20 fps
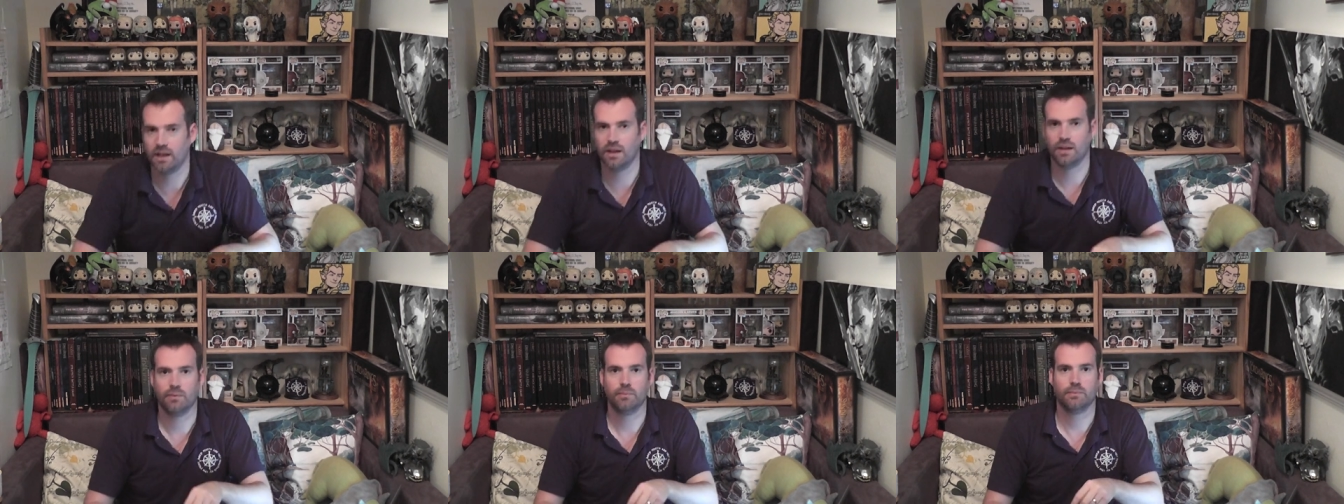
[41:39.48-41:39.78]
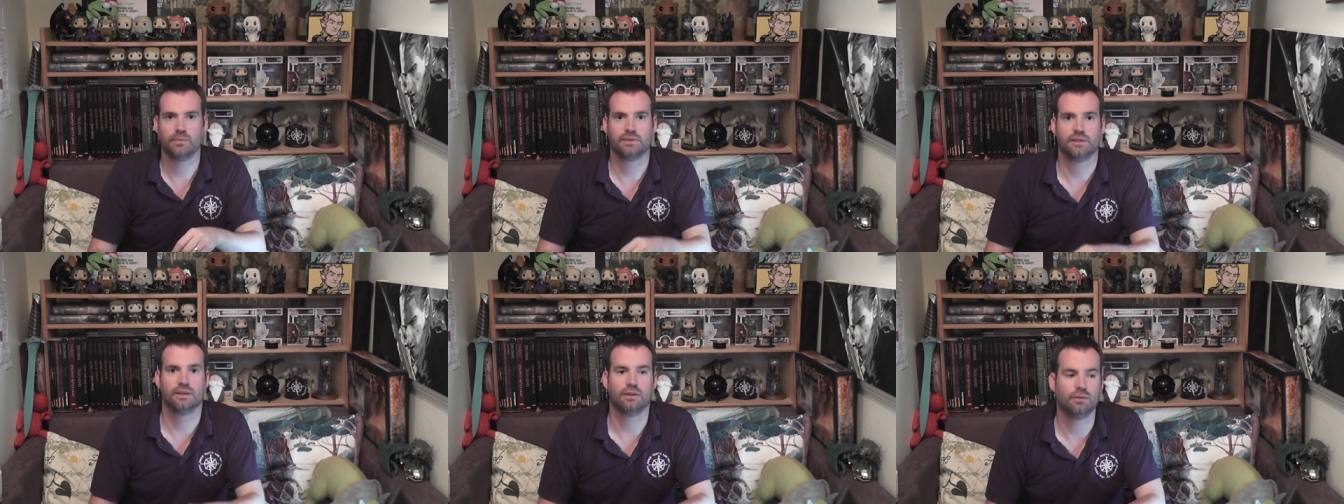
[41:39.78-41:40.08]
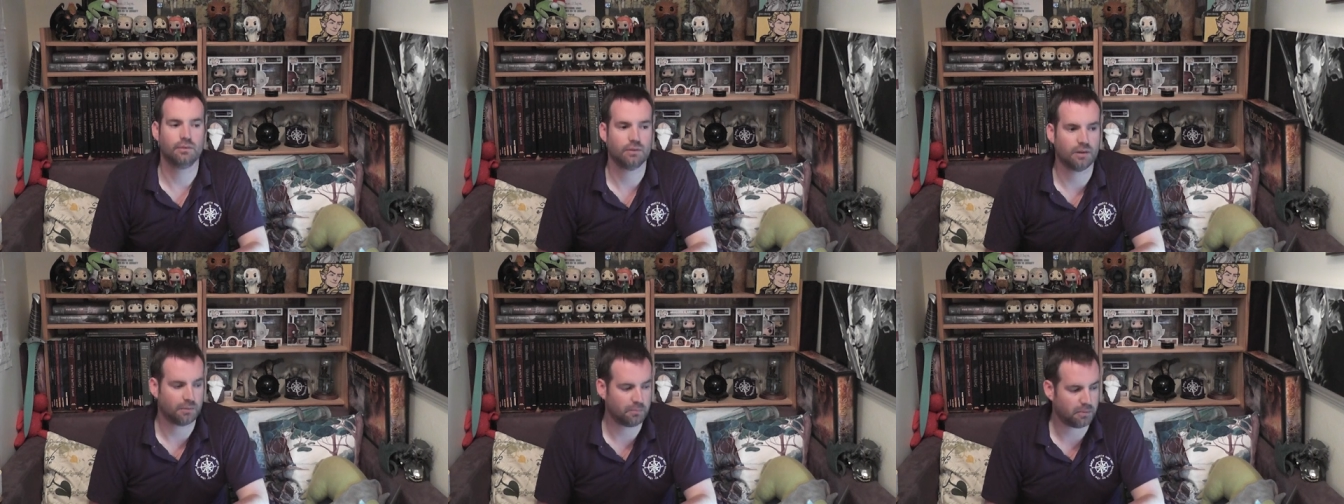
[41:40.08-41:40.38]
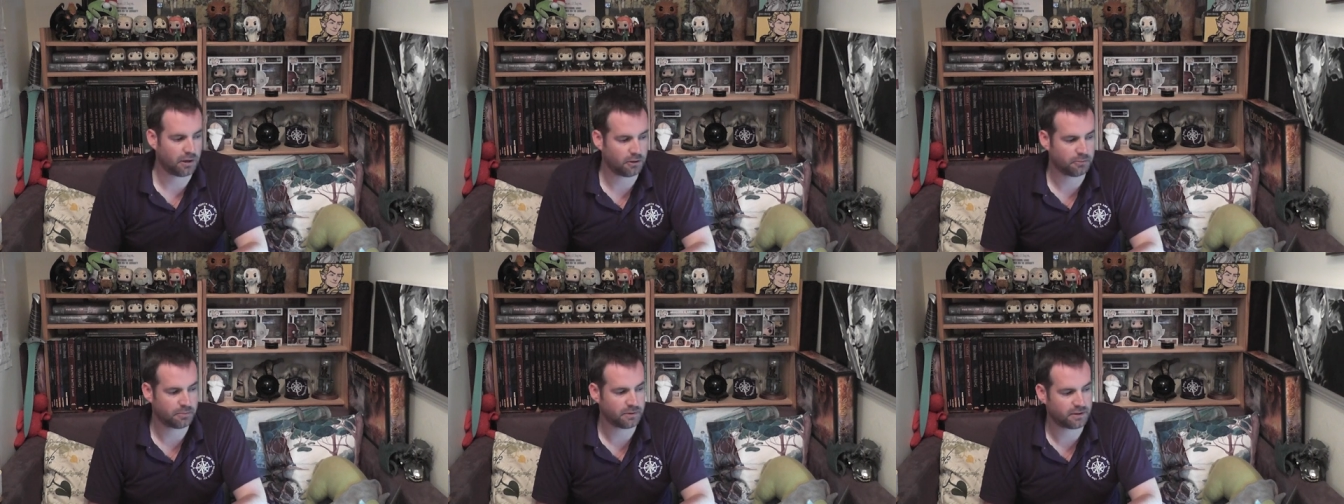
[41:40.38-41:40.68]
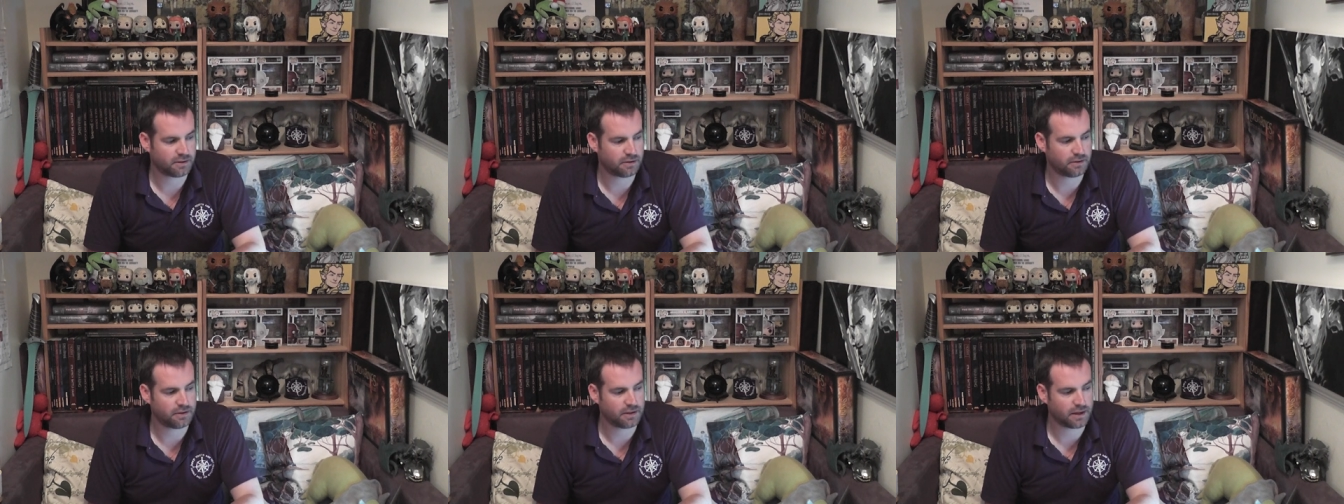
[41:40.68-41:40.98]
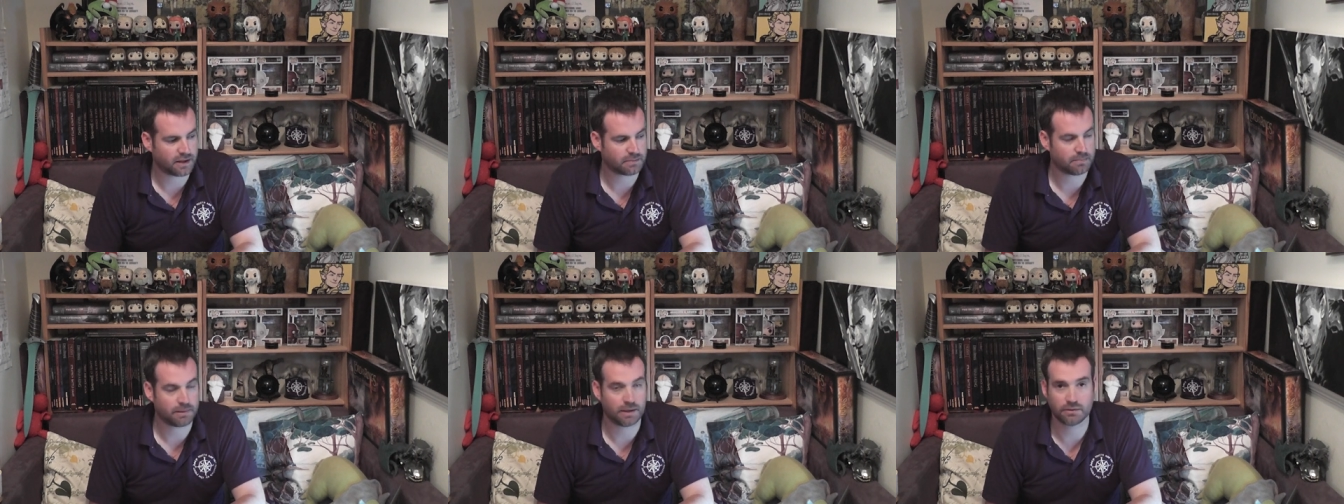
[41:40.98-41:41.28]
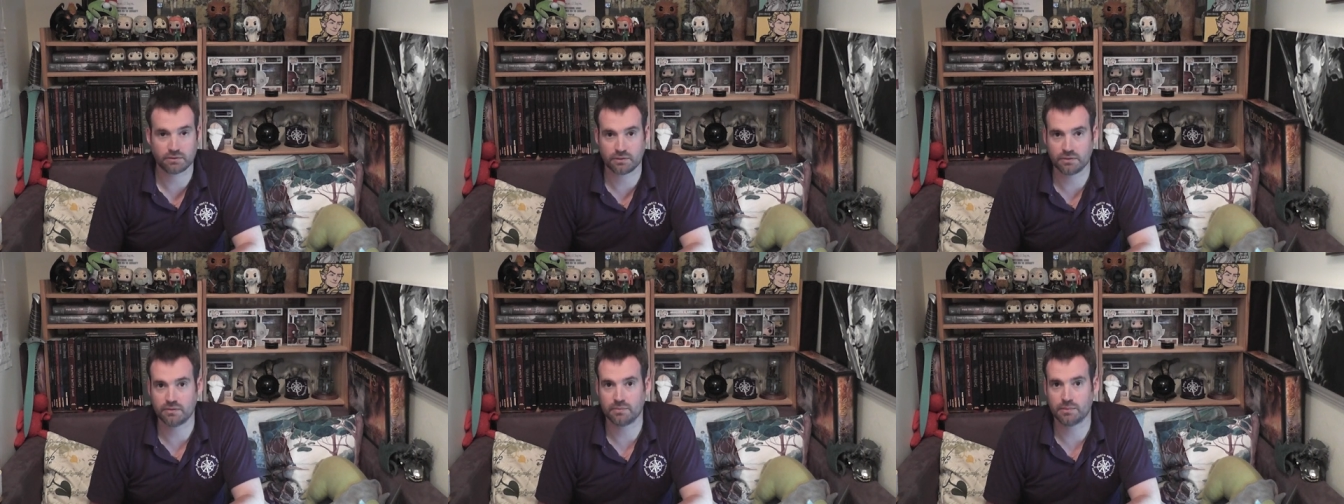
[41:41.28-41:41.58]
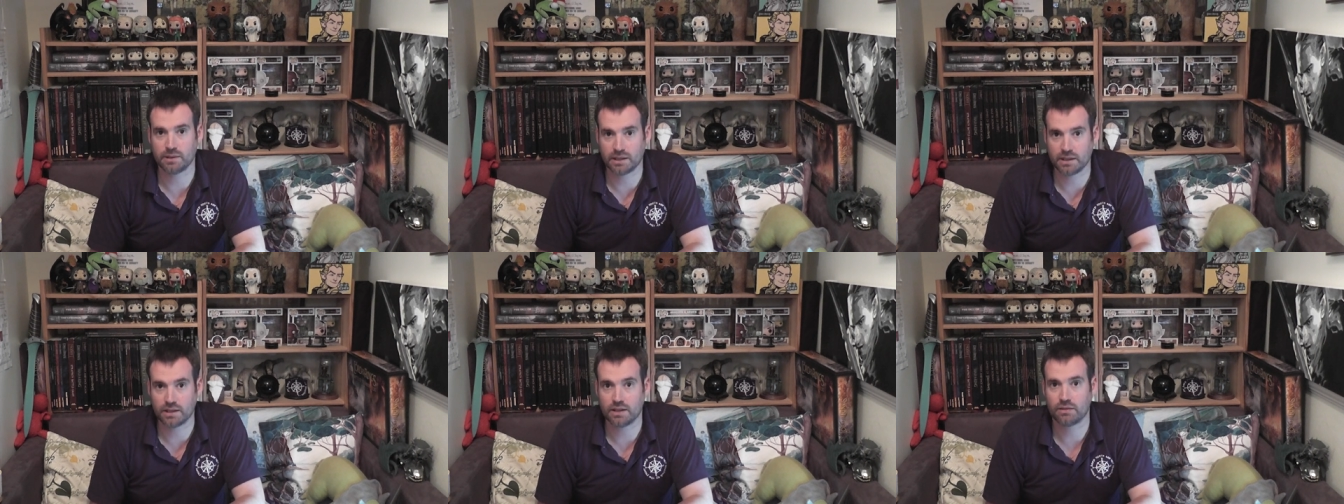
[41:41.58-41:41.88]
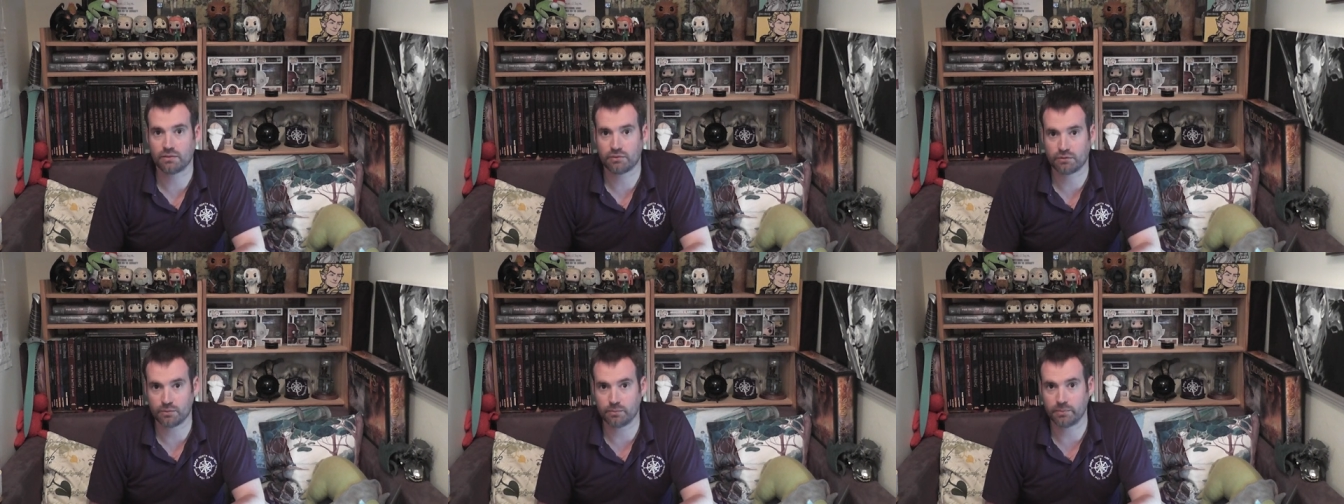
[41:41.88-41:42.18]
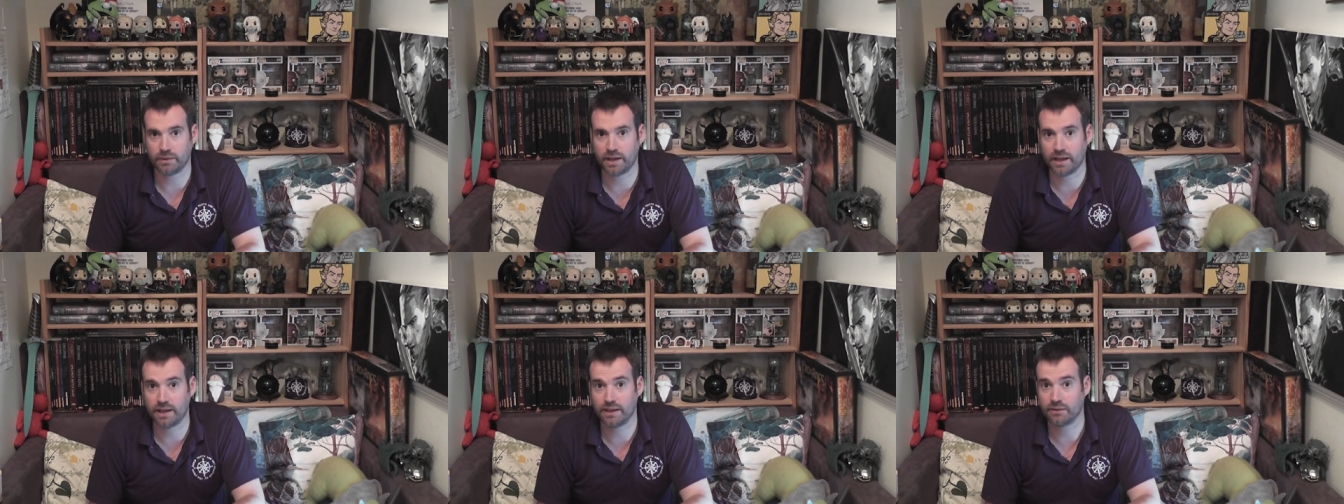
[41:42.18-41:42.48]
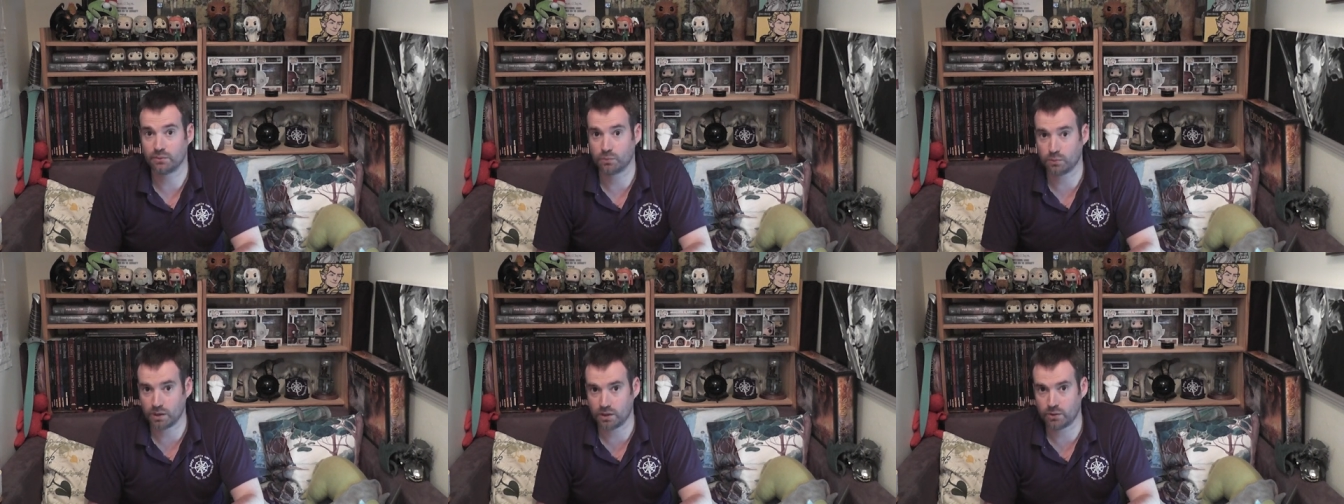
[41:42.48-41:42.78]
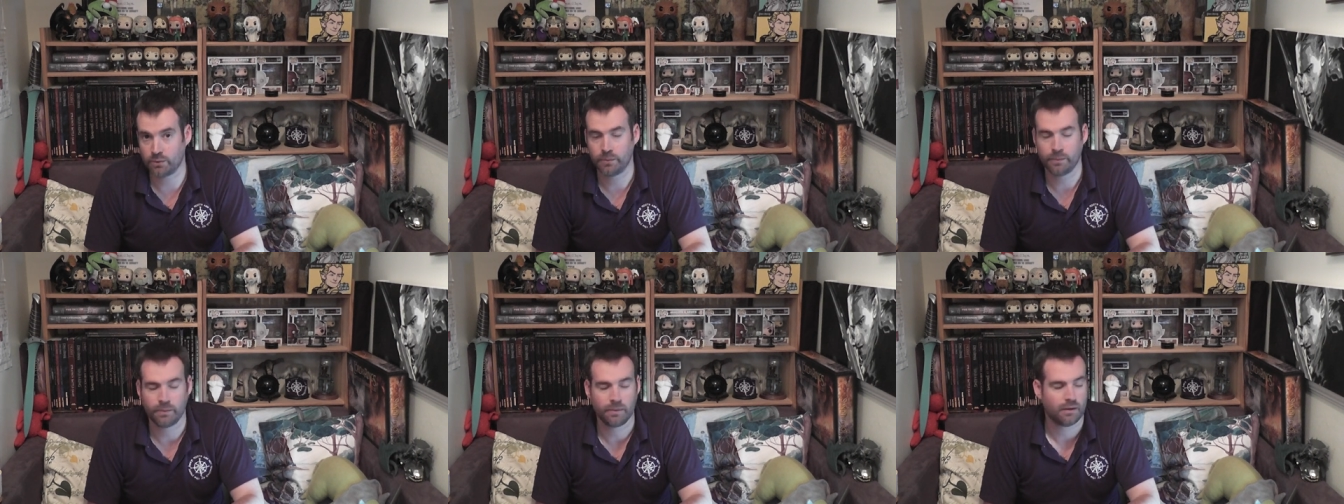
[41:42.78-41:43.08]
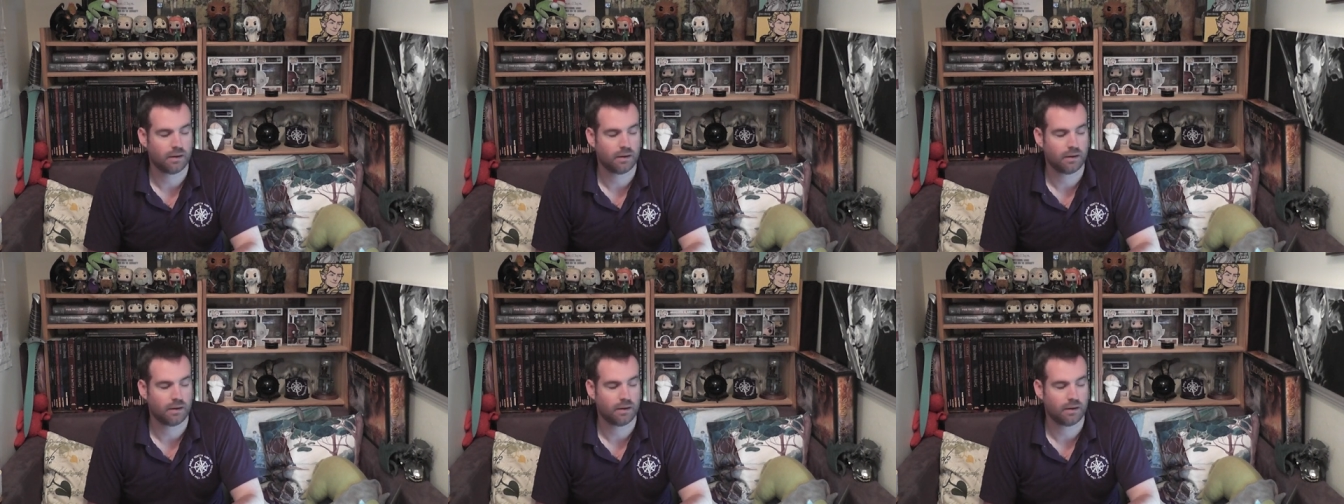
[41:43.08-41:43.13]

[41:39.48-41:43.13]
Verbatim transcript: Um, so I'm hoping to do the next battle streams Middle Earth from there as well.